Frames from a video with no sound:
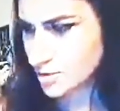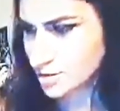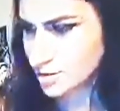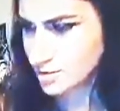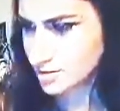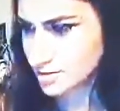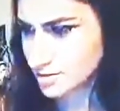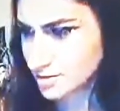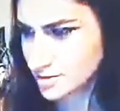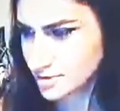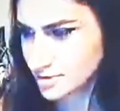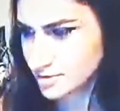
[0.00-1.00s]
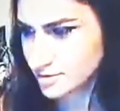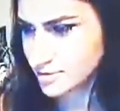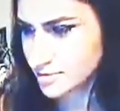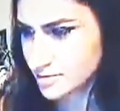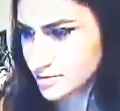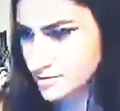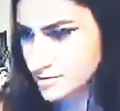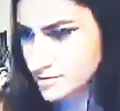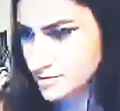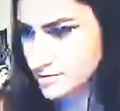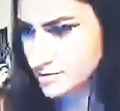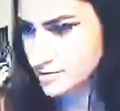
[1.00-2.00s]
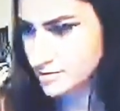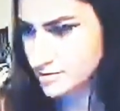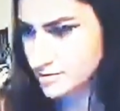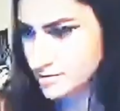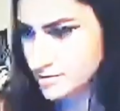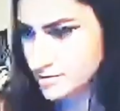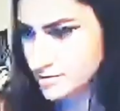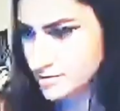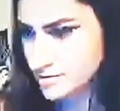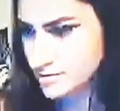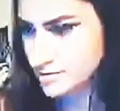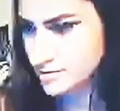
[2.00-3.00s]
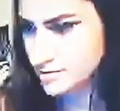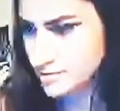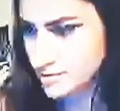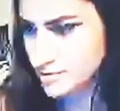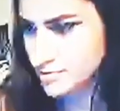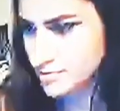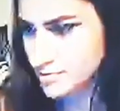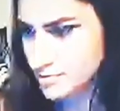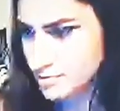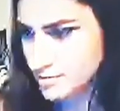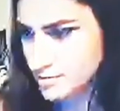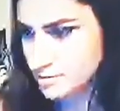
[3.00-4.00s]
This is genuinely now a fucking work practice of mine.